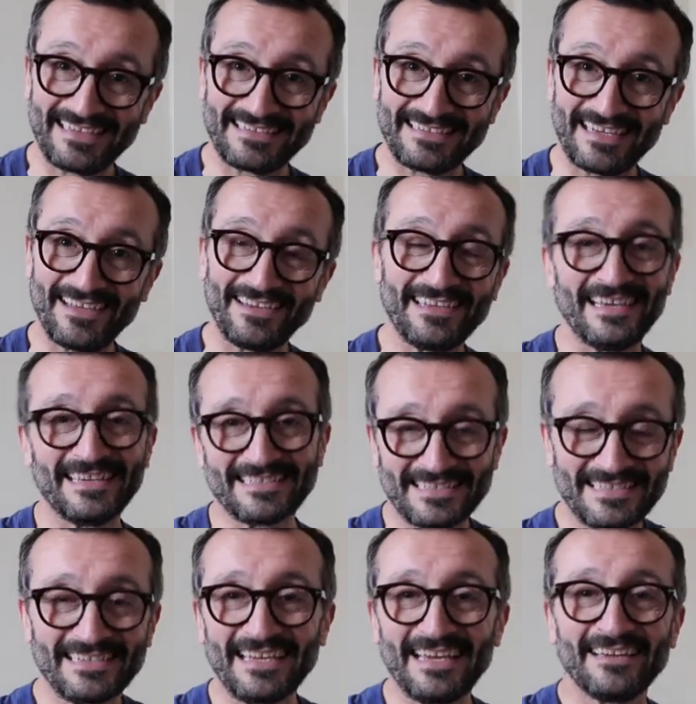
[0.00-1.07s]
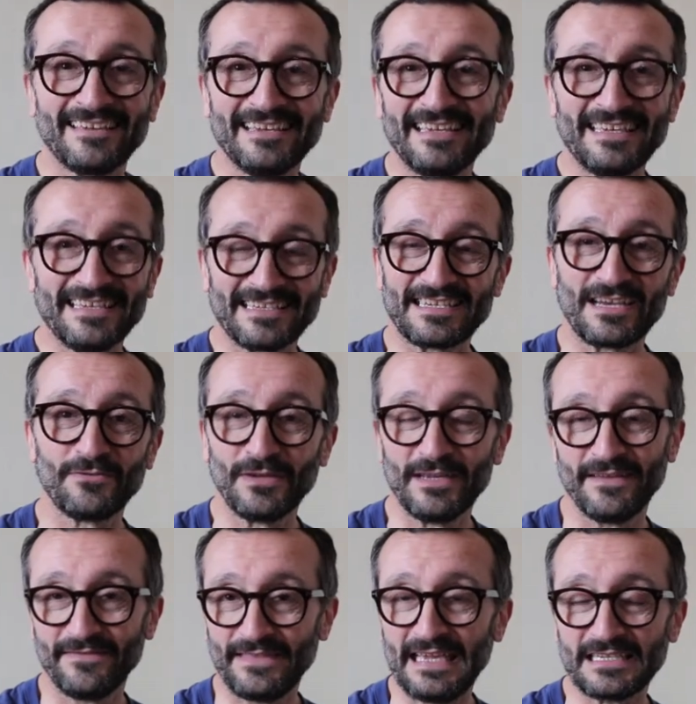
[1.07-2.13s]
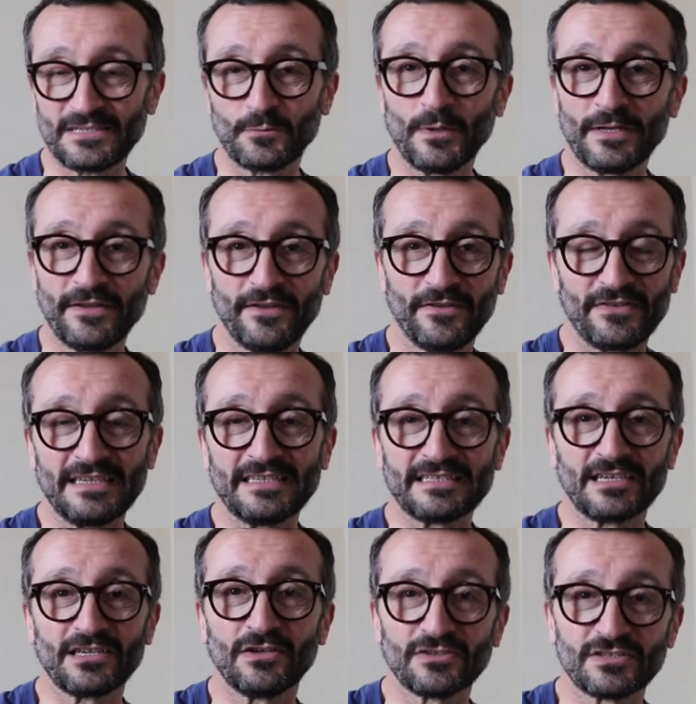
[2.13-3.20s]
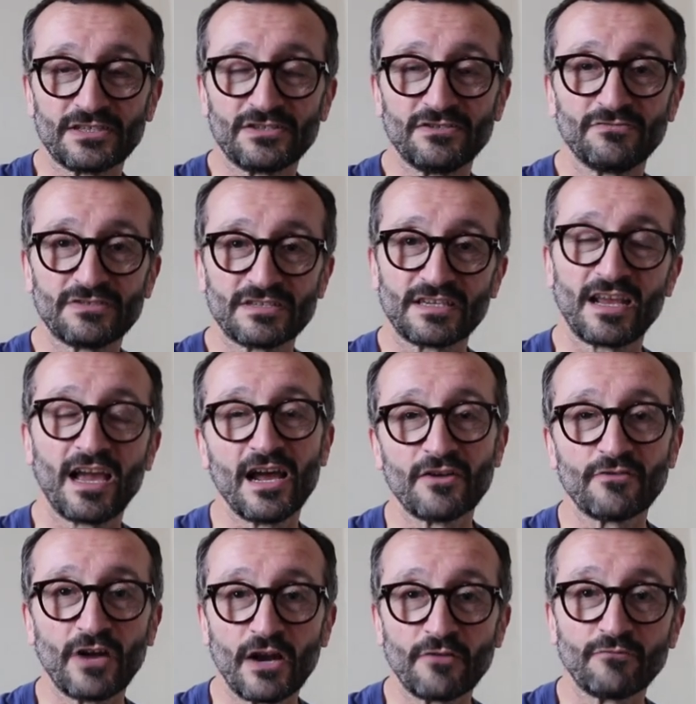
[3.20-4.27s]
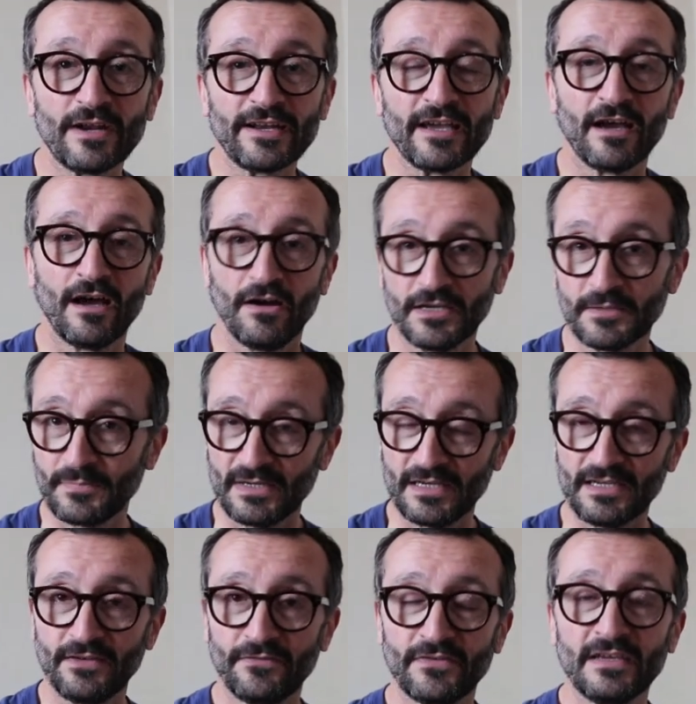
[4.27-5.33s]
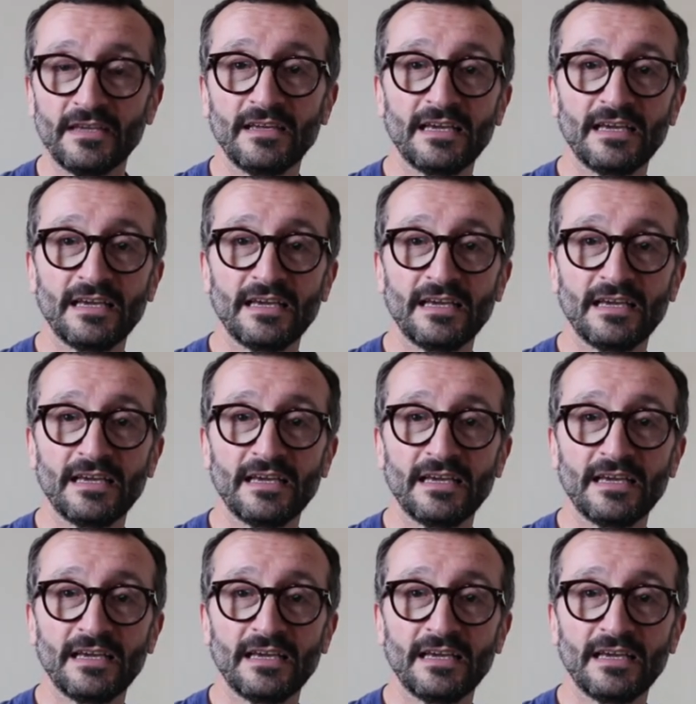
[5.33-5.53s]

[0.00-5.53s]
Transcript: Do you like that? Yeah? So that's one of the things that constitutes a runner, I believe.